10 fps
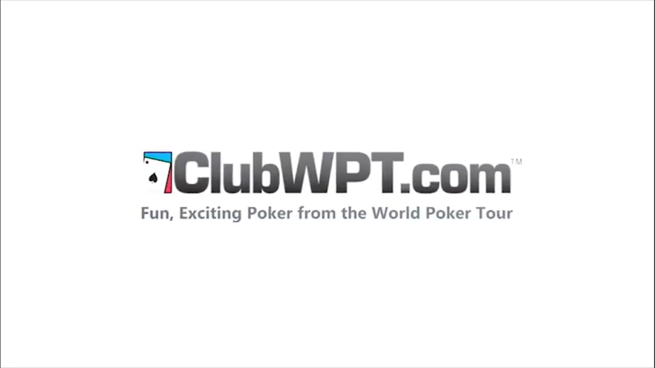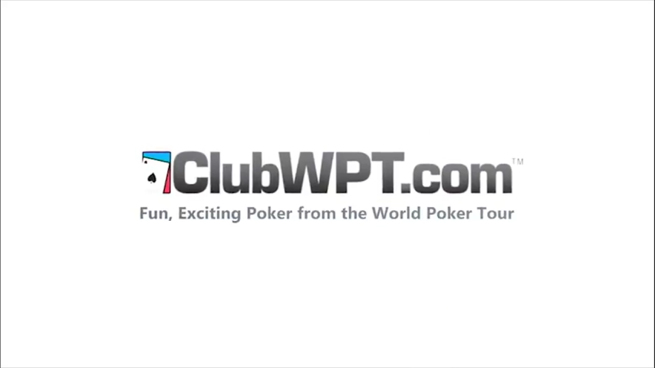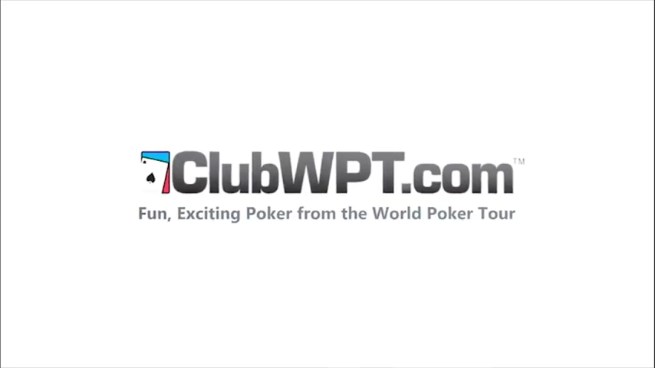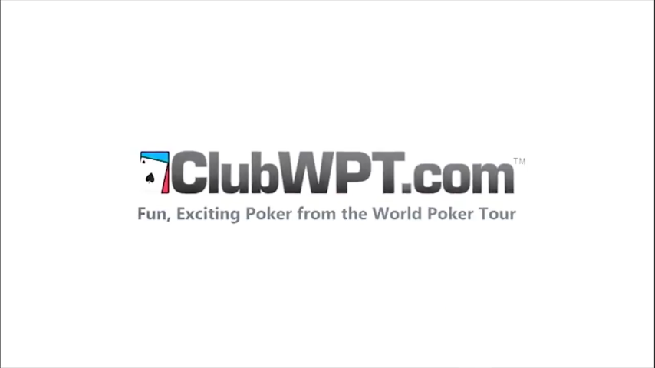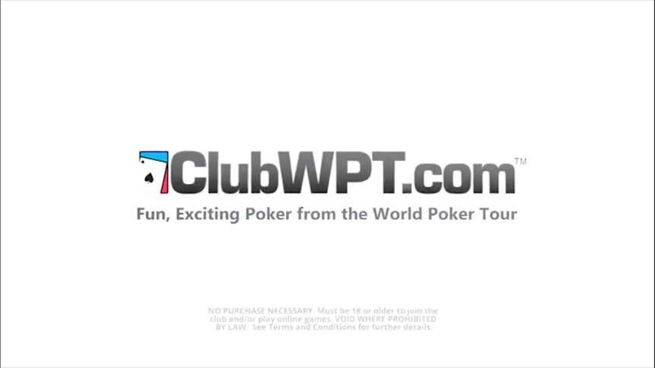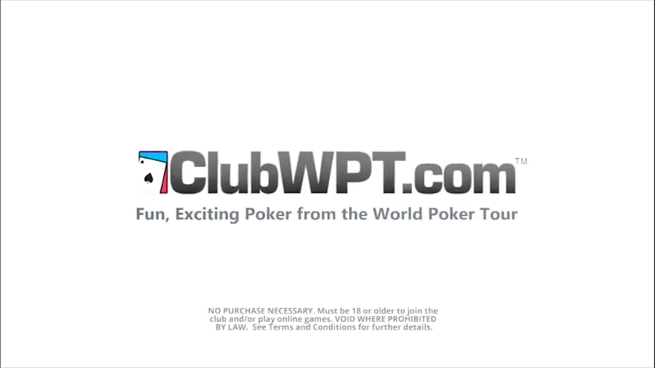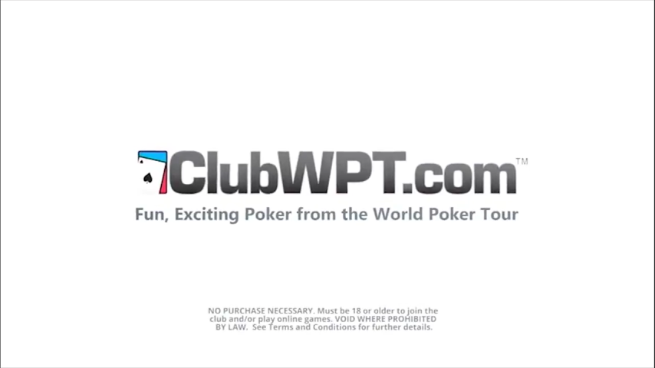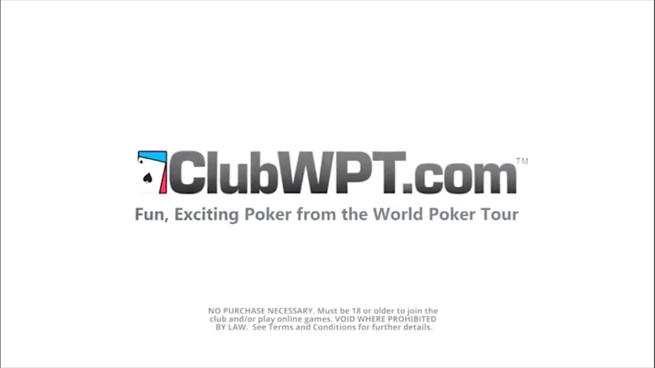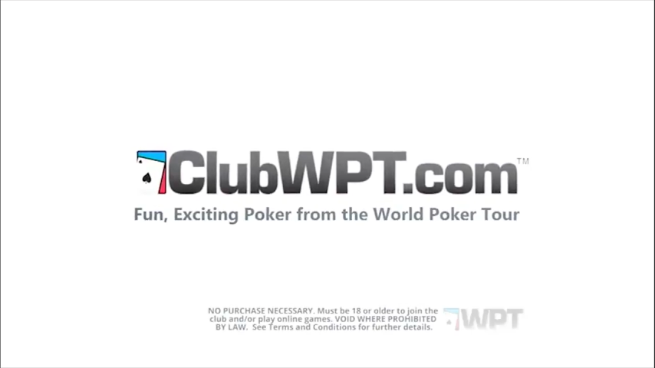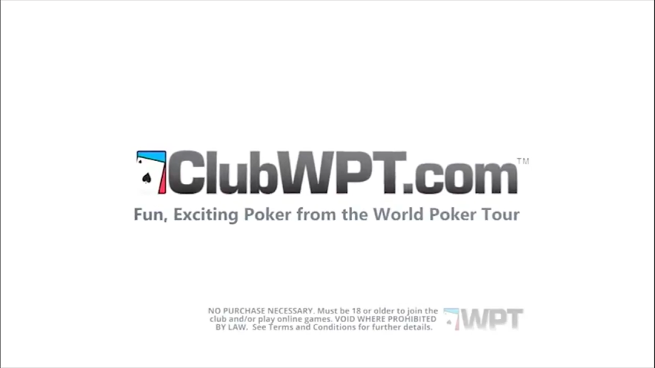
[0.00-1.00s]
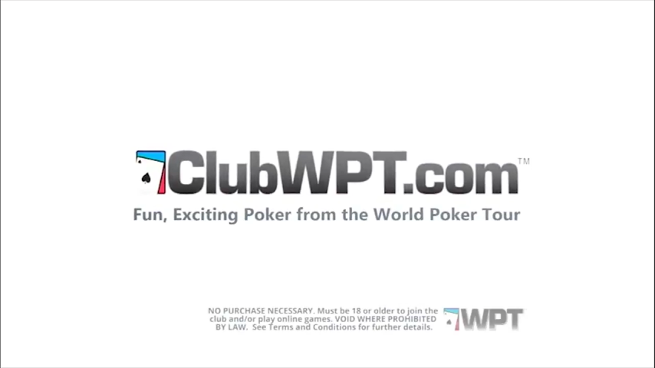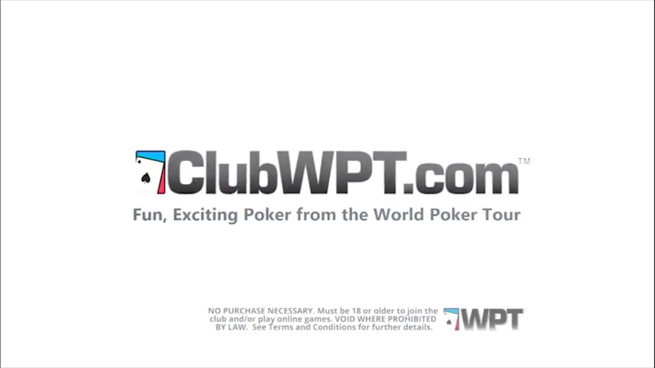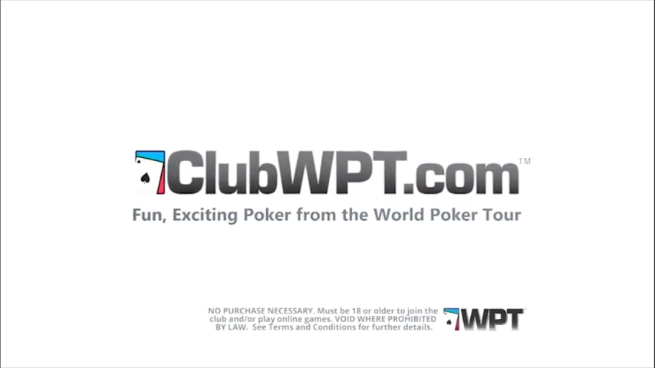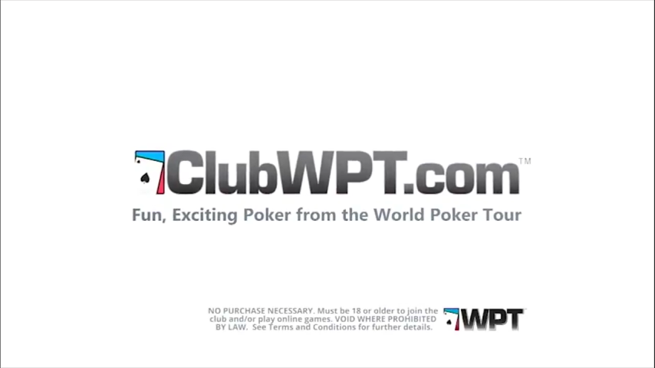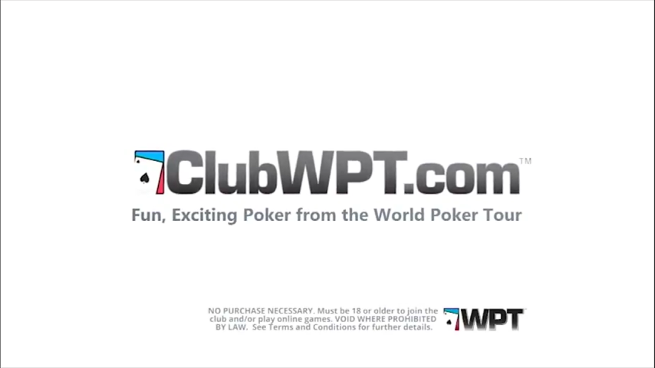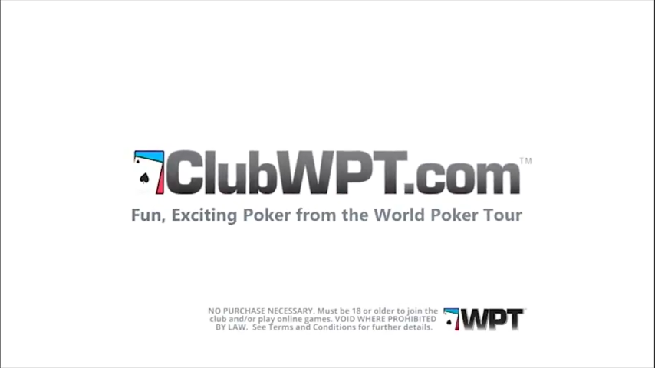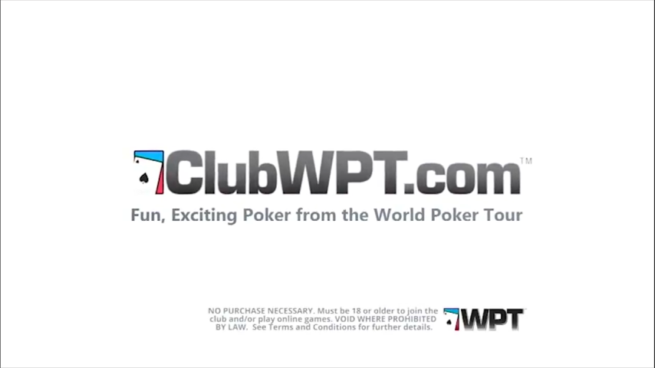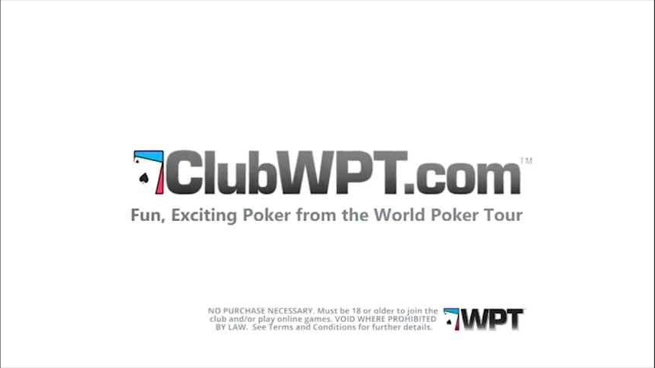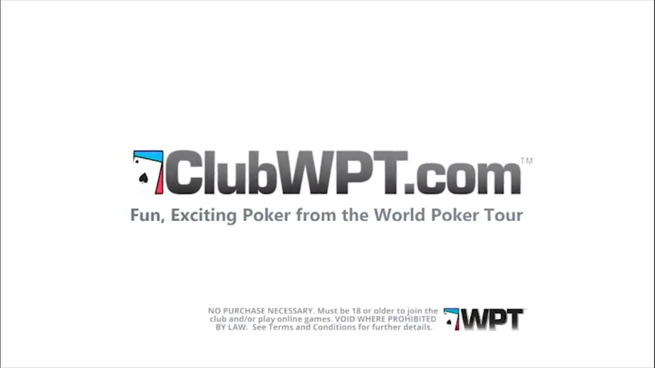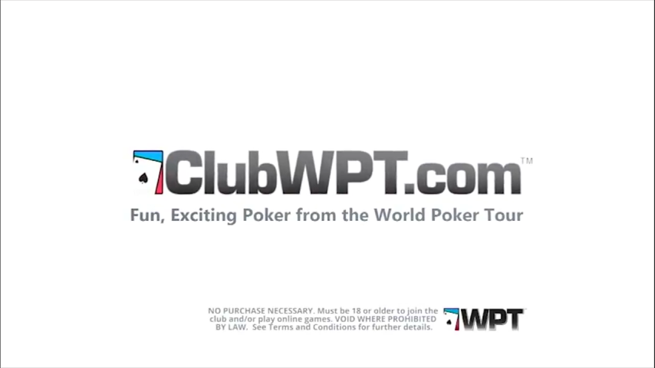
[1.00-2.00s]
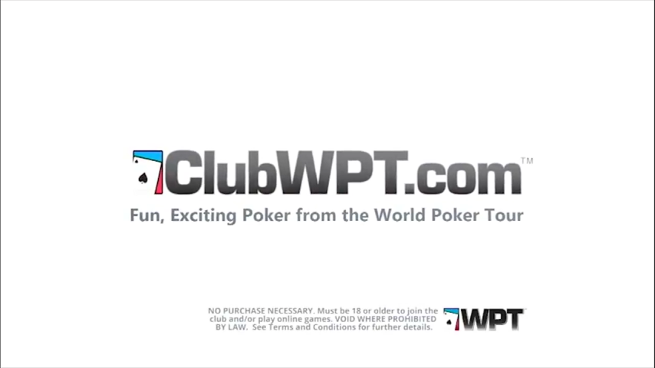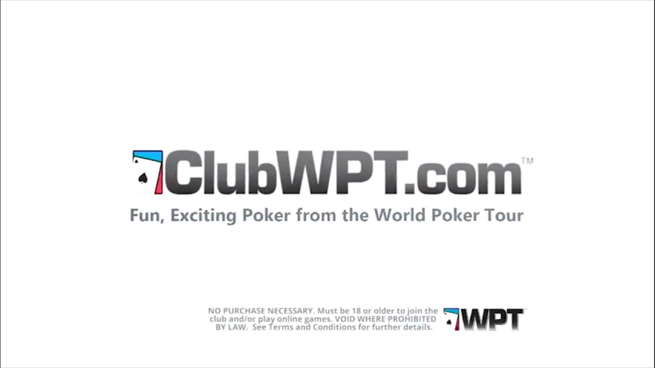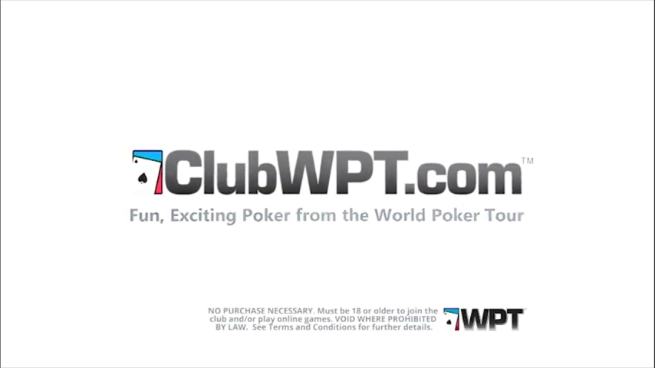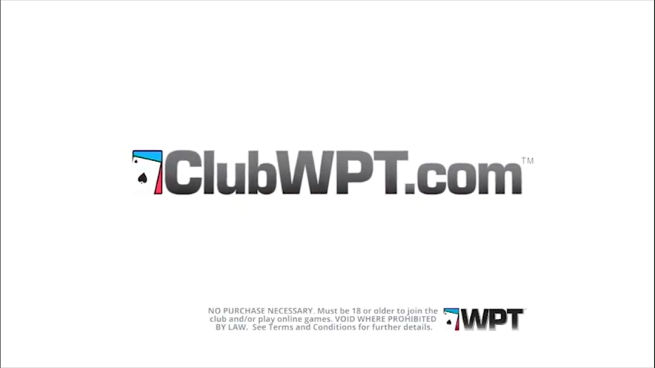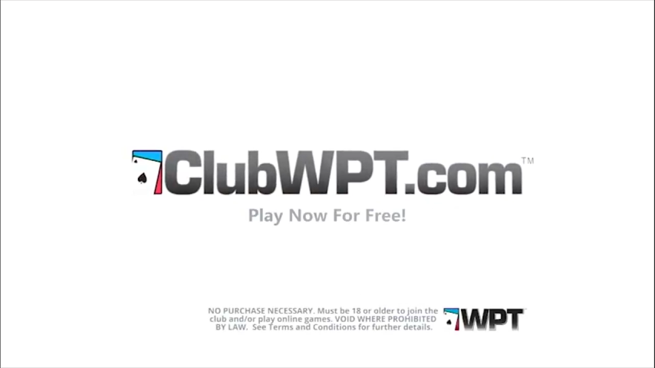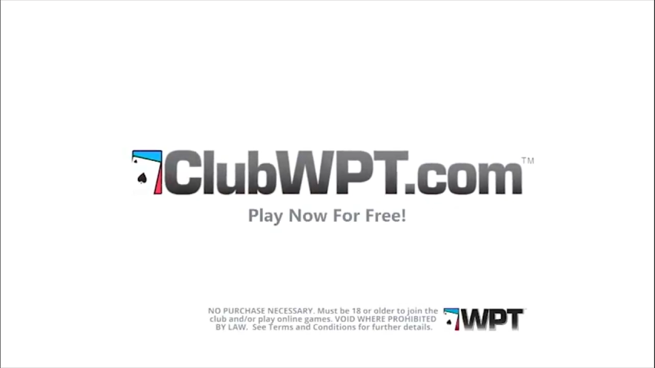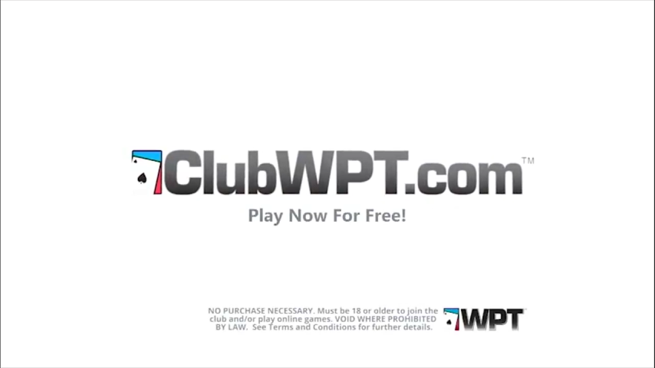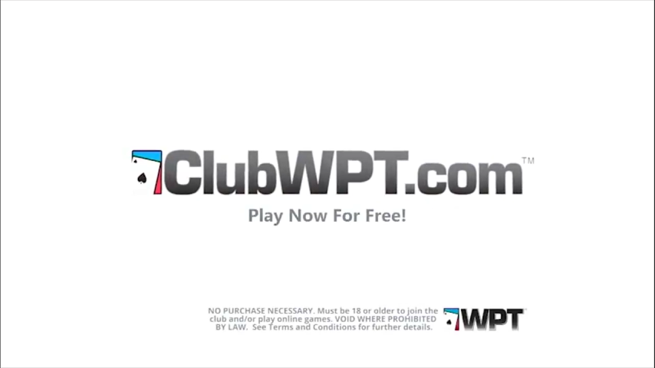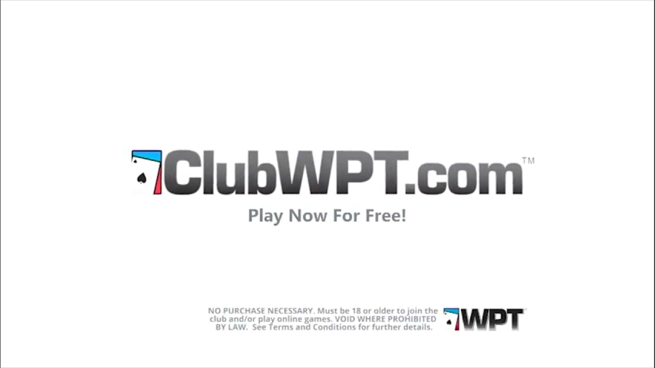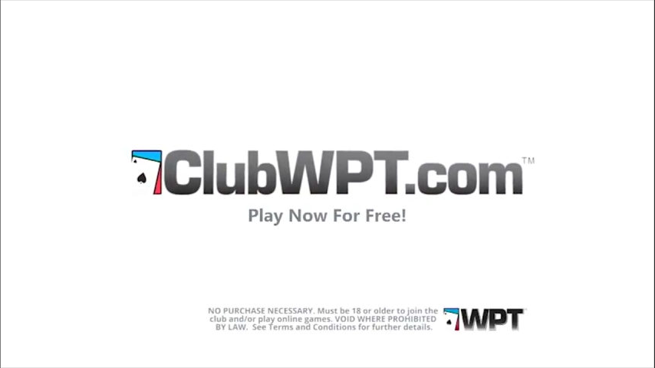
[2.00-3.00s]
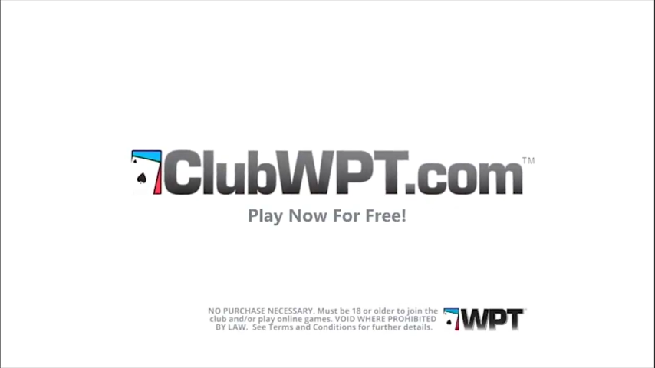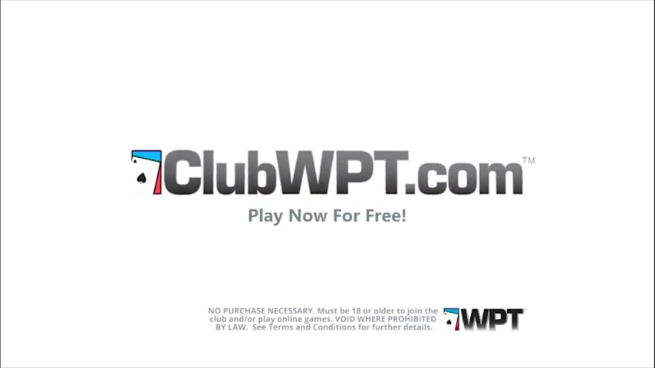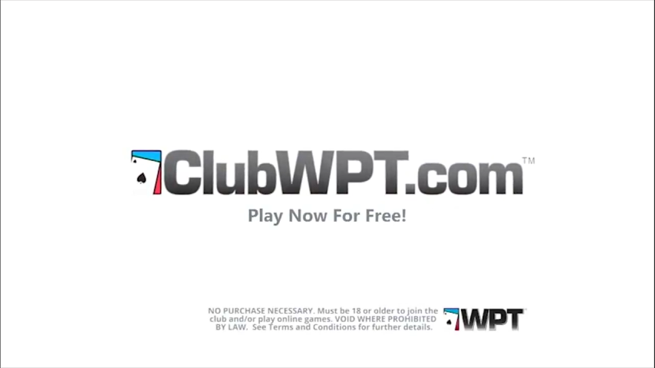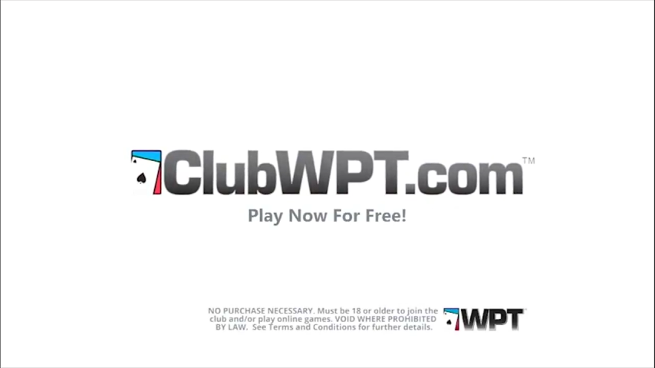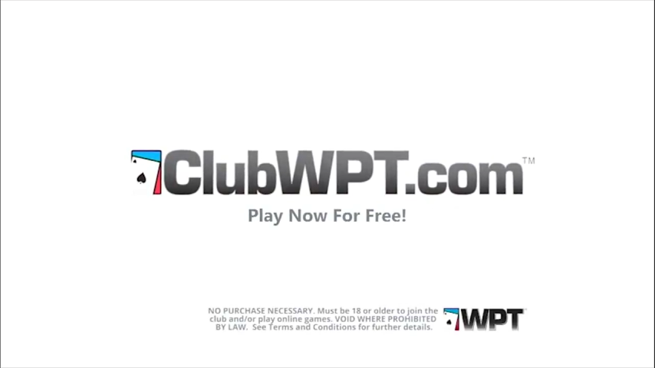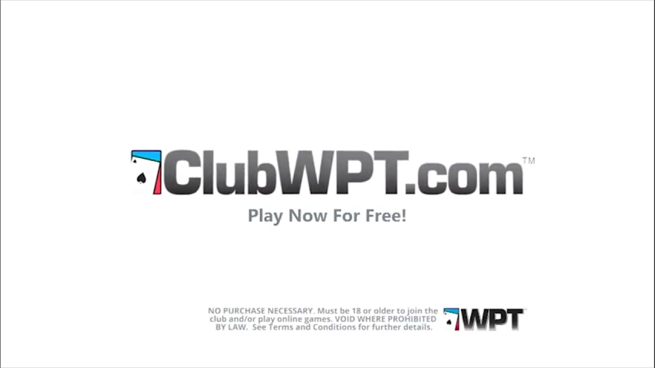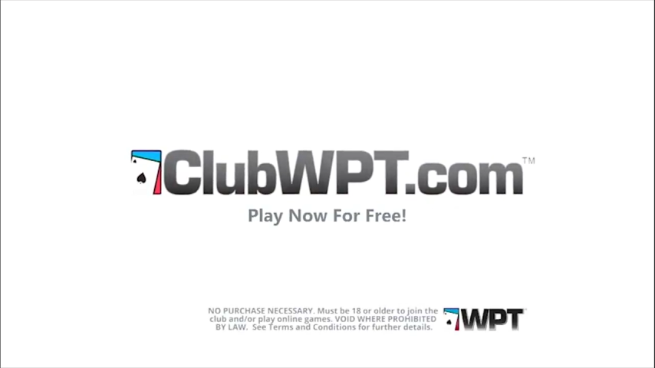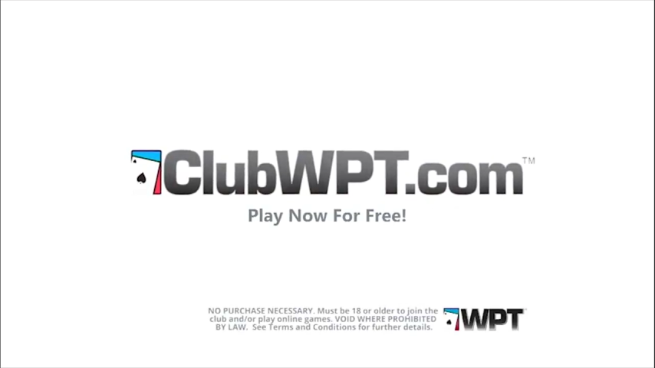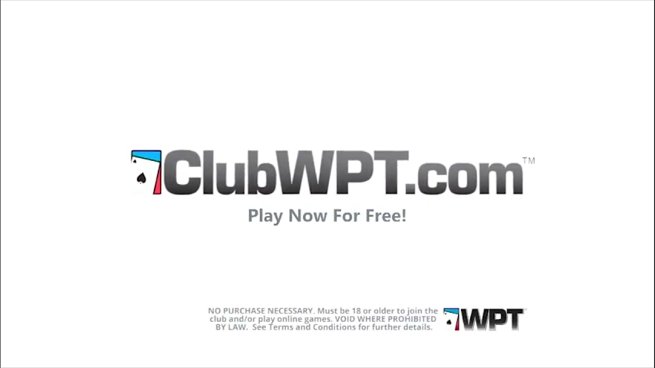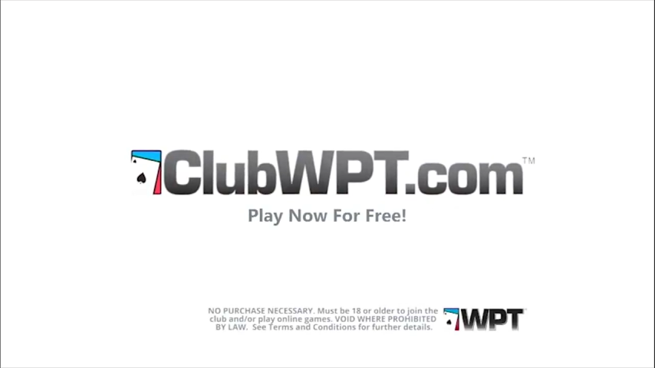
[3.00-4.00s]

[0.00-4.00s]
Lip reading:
(no speaker visible)